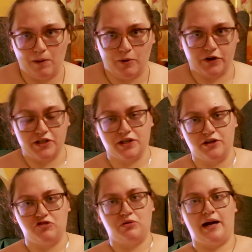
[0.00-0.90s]
my body is
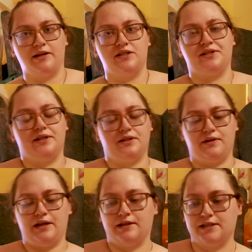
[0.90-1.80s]
going to react to certain
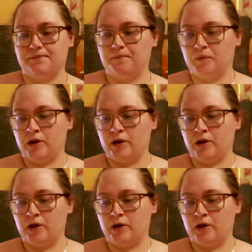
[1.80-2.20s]
things.